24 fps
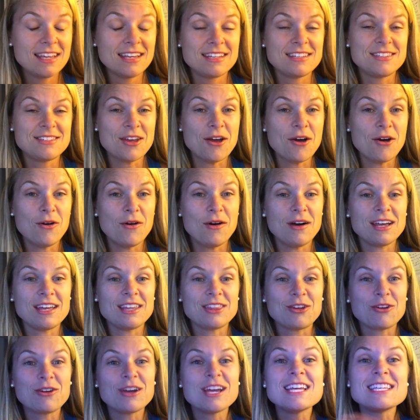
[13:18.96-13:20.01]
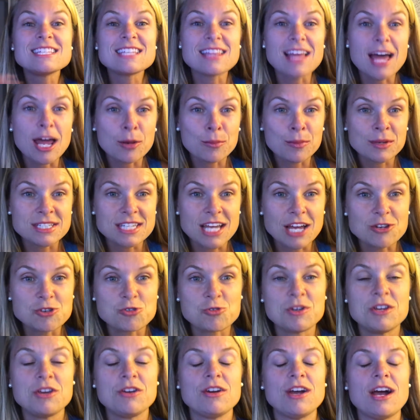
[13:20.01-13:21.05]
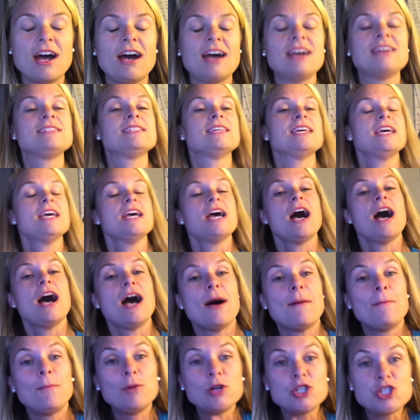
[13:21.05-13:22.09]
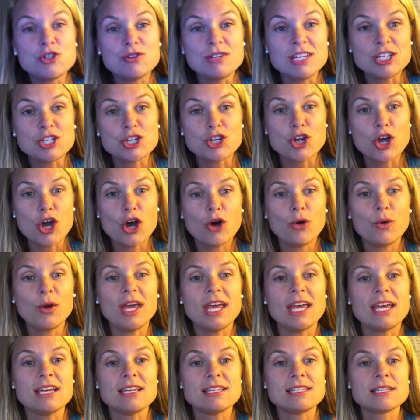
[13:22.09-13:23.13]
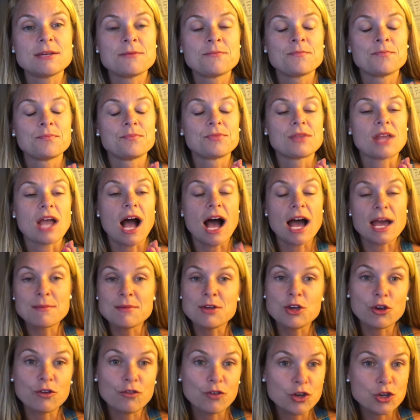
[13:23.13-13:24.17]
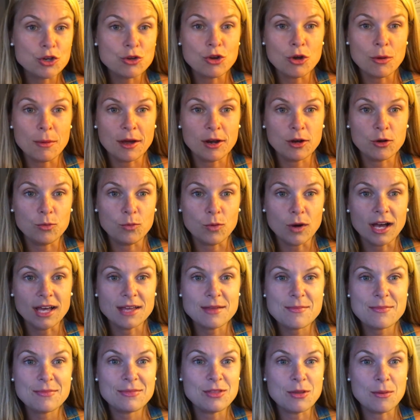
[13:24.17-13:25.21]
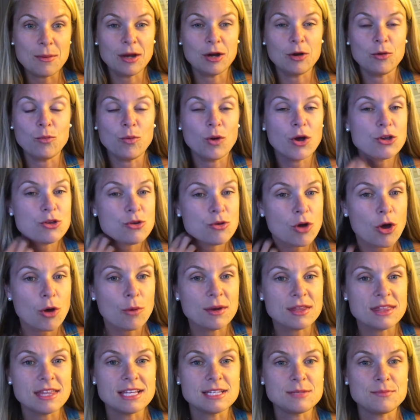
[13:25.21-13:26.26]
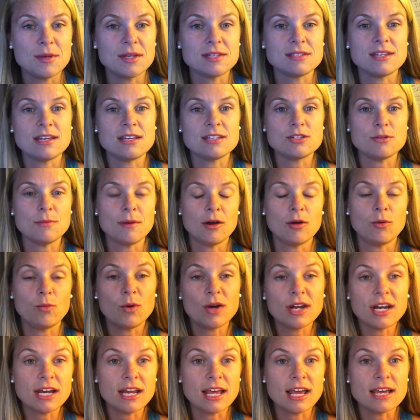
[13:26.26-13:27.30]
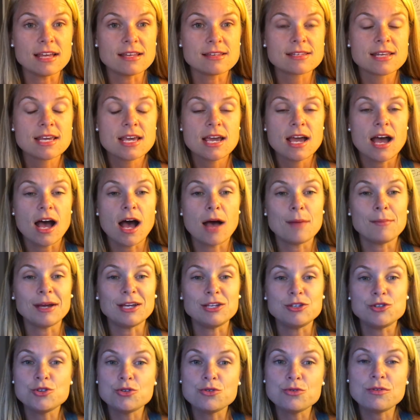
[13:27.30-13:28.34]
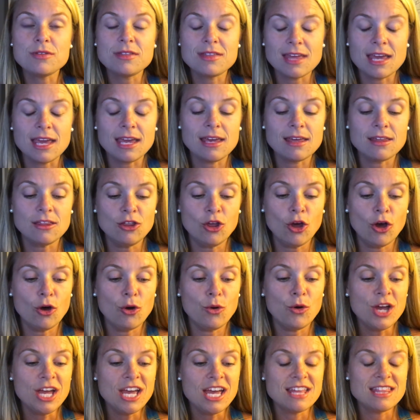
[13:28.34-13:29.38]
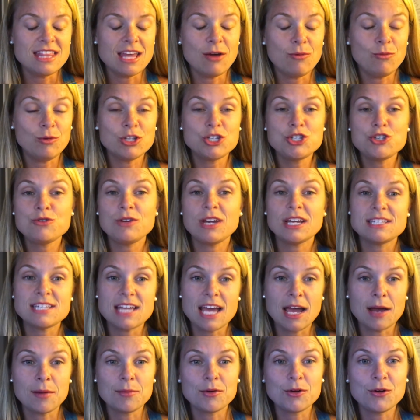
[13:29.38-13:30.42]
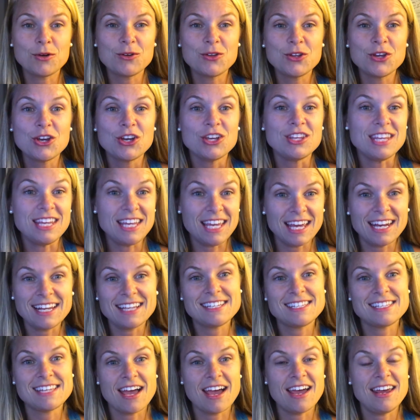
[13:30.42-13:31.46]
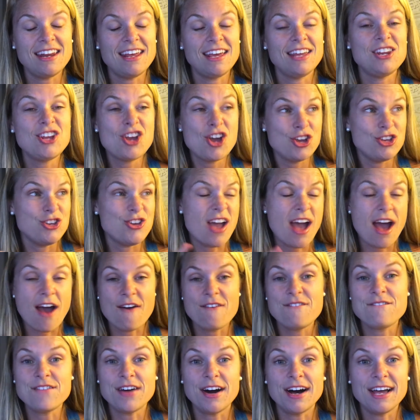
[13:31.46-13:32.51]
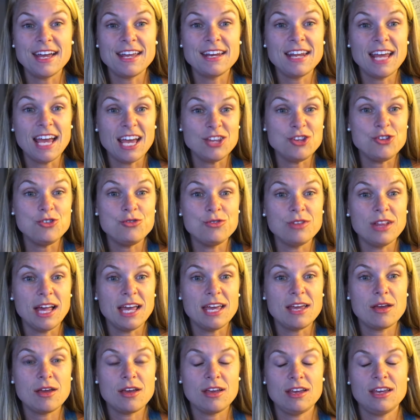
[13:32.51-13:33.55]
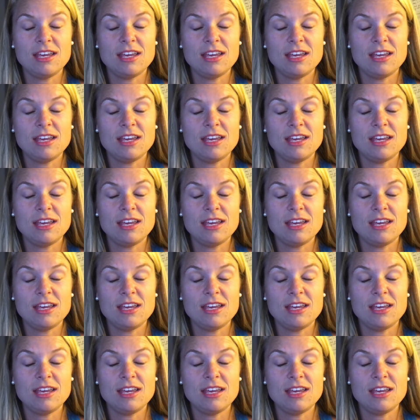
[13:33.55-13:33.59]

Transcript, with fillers: So, there is a lot of potential here, guys. Um, what you need to know is I'm here for you no matter what, no matter where you go with this business, no matter what it is. Um, I do think, though, and once you get to Emerald, you get excited, you have fun, and you like